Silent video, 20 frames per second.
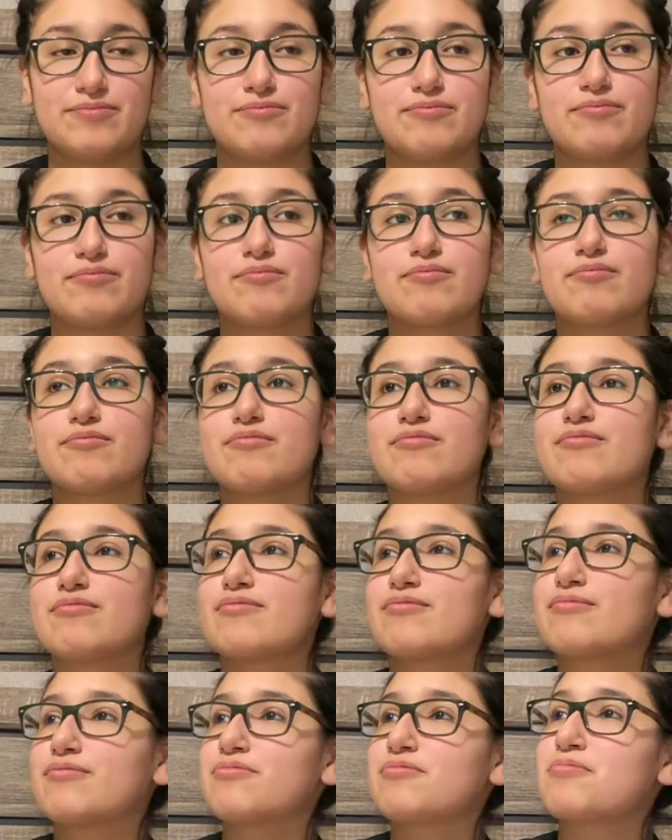
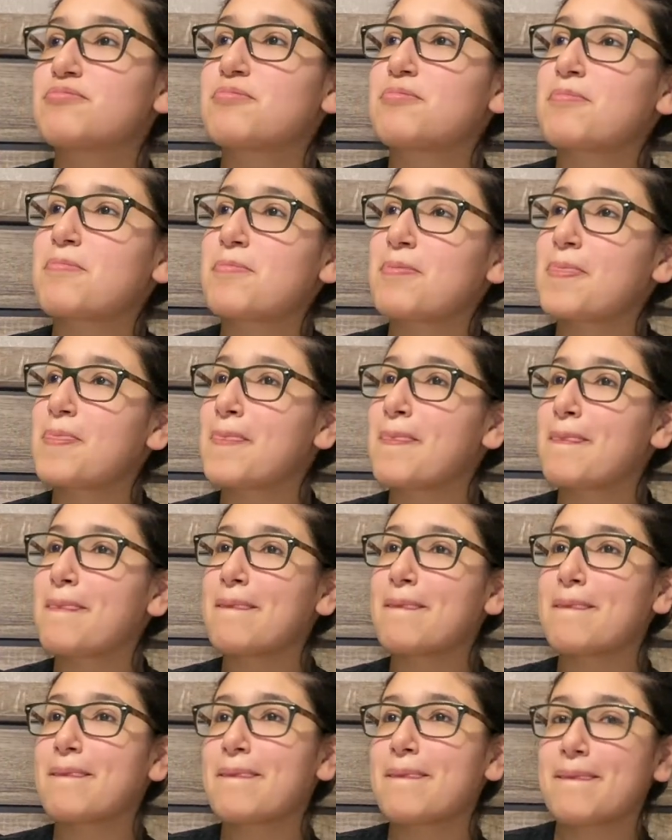
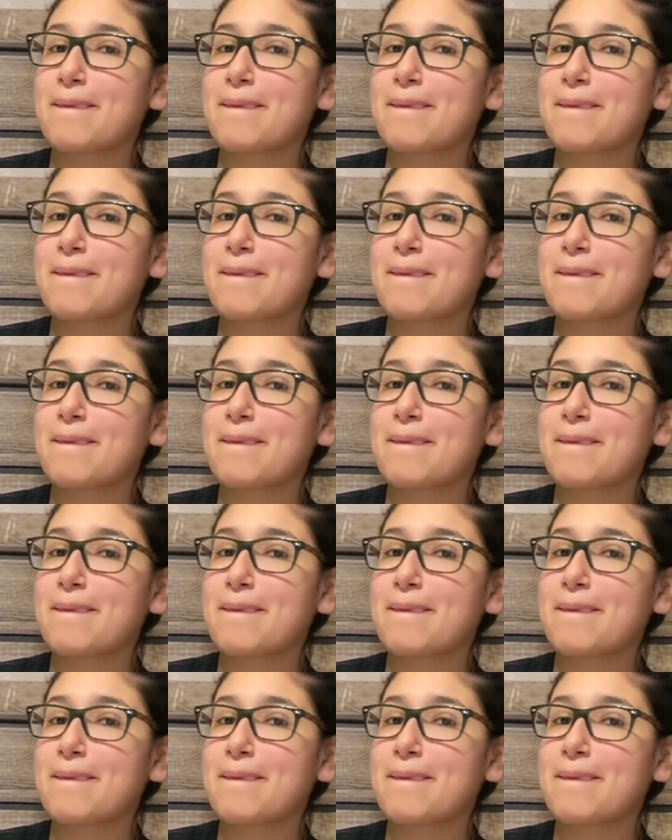Nothing is said.